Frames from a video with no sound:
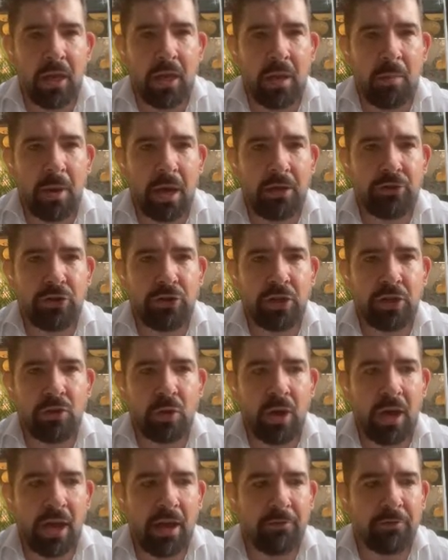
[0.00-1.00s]
Imagine
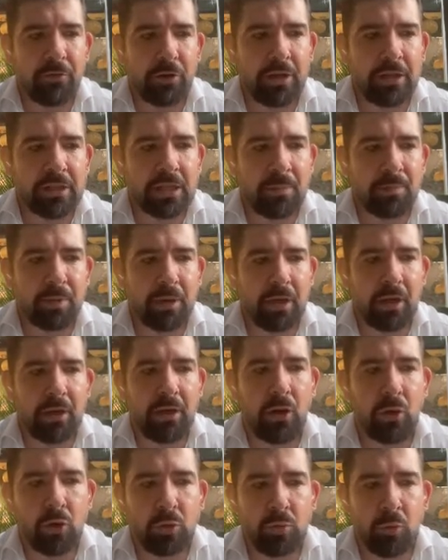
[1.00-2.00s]
you have, for example, a
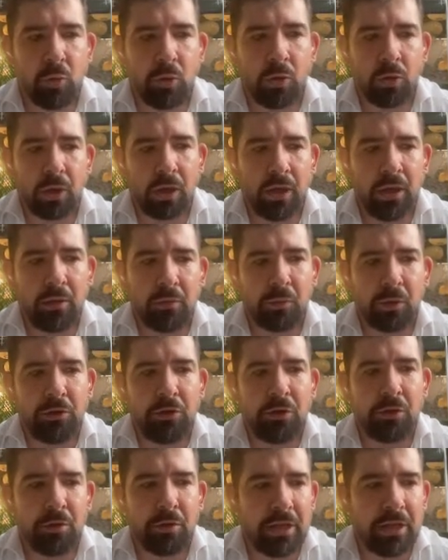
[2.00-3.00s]
notebook, okay, where
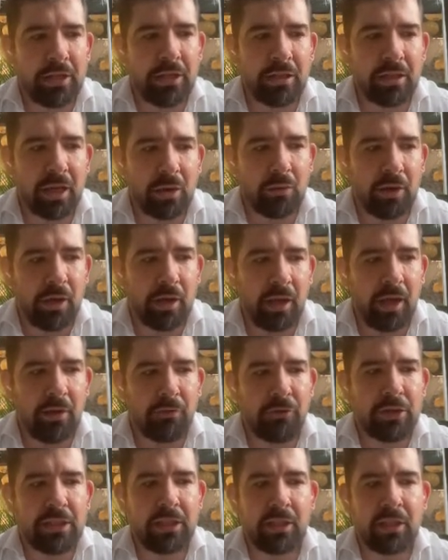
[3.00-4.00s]
you're writing down
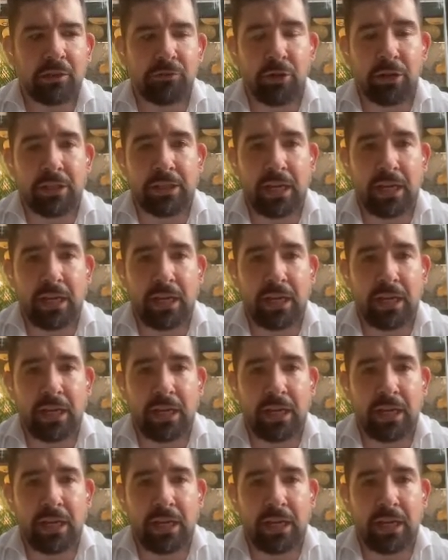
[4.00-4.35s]
every single